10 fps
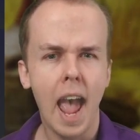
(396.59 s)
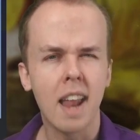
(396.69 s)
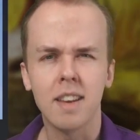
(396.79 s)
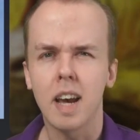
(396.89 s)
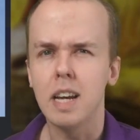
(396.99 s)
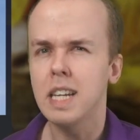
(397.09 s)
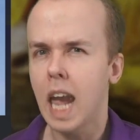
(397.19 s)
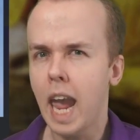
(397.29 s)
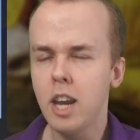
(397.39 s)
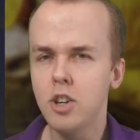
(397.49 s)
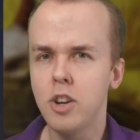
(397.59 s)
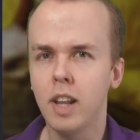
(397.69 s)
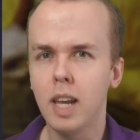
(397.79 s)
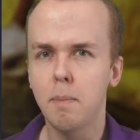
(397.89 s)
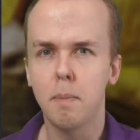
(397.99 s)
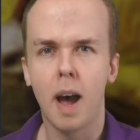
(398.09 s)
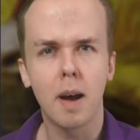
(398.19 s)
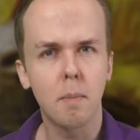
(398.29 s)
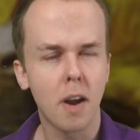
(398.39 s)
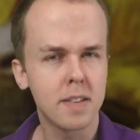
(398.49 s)
and occasionally
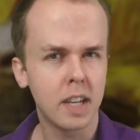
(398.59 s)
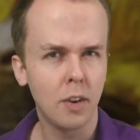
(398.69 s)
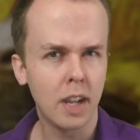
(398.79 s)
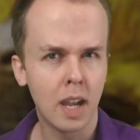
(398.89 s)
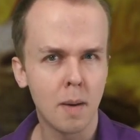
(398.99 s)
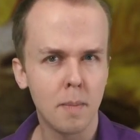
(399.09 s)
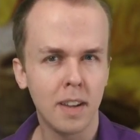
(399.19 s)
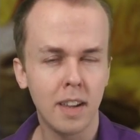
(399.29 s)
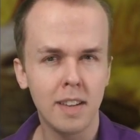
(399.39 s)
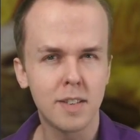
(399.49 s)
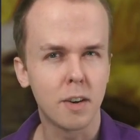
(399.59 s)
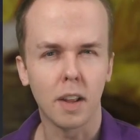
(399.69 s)
prosecuting companies,